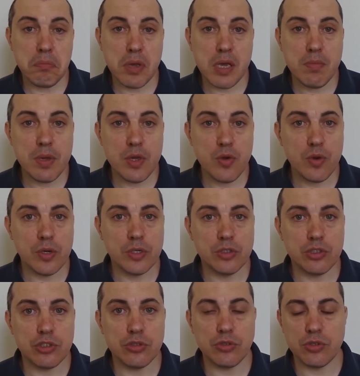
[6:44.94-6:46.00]
Maybe you
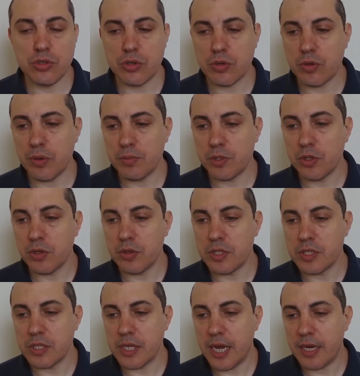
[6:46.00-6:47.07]
can choose your crypto
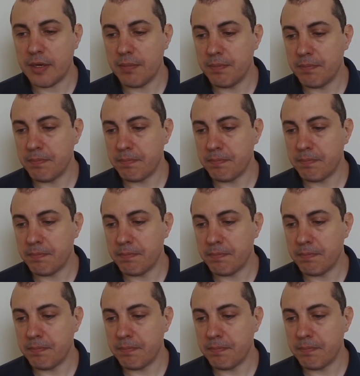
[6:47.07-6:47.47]
instead.